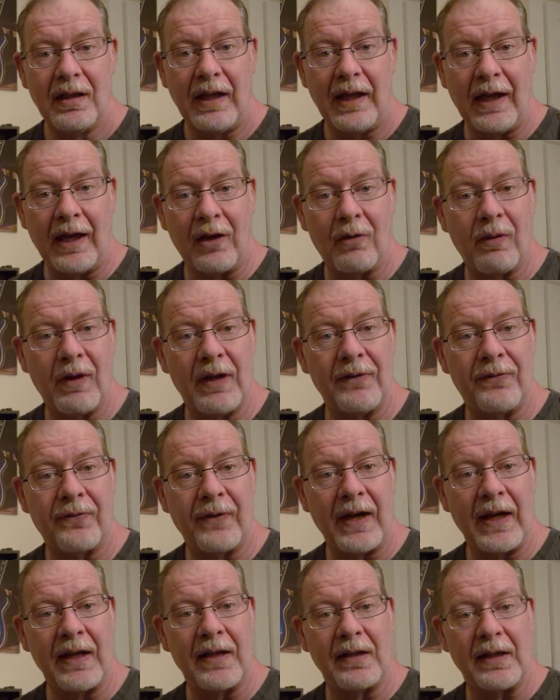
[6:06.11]
And quite
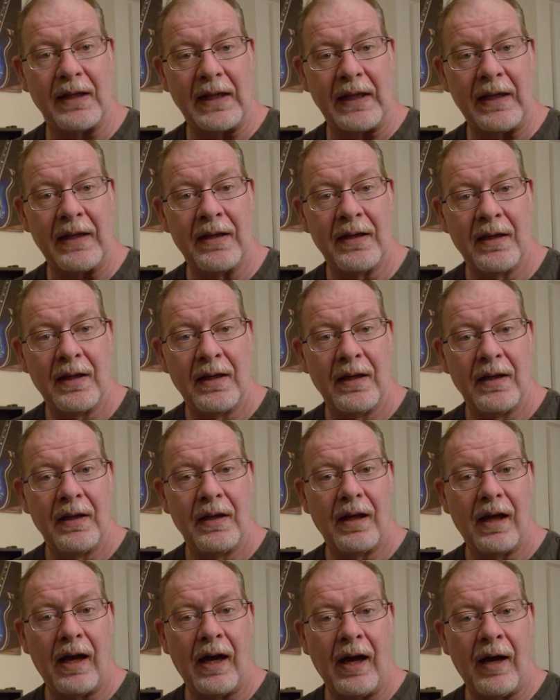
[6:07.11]
frankly,
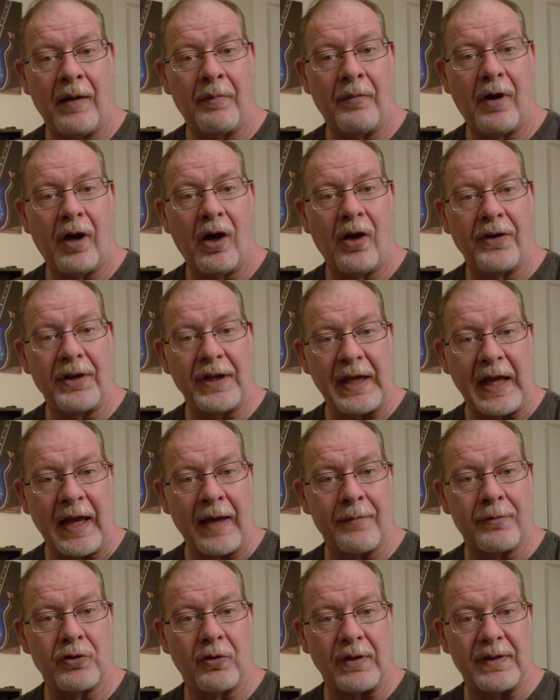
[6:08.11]
all the
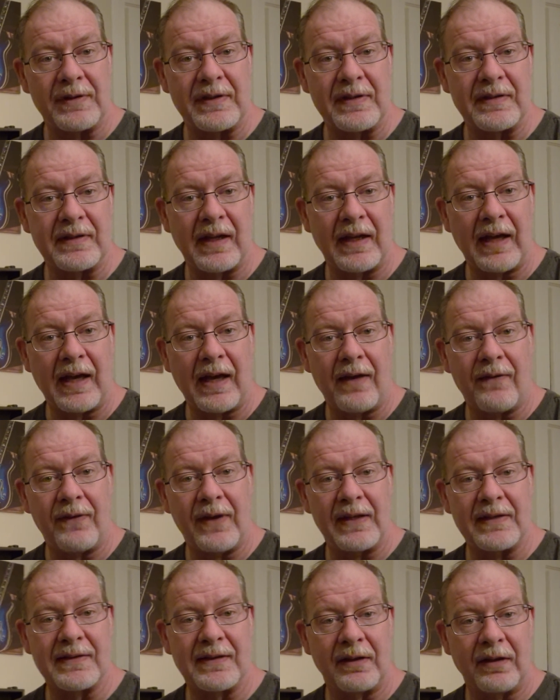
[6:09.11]
amp choices I have
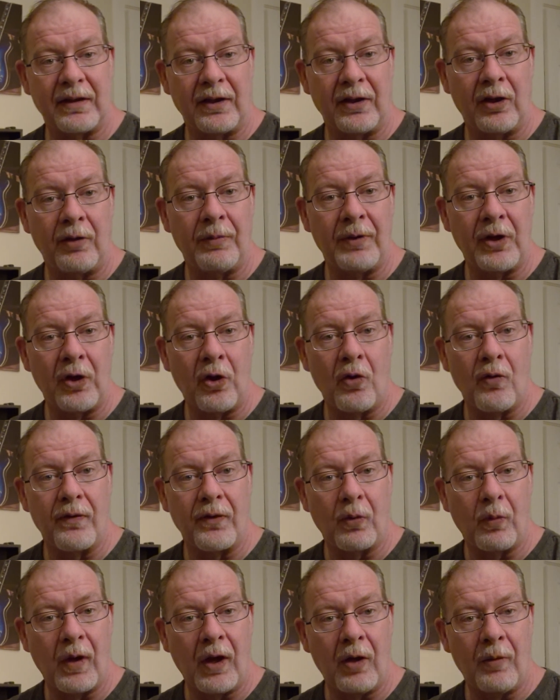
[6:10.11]
gets a little bit
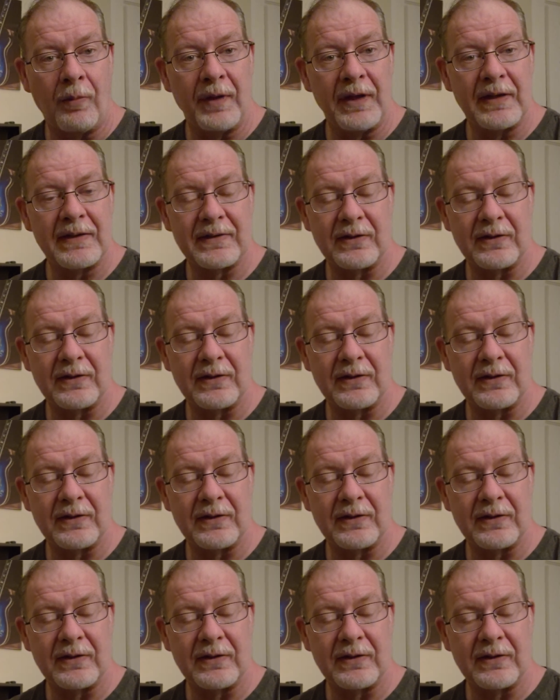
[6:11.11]
overwhelming.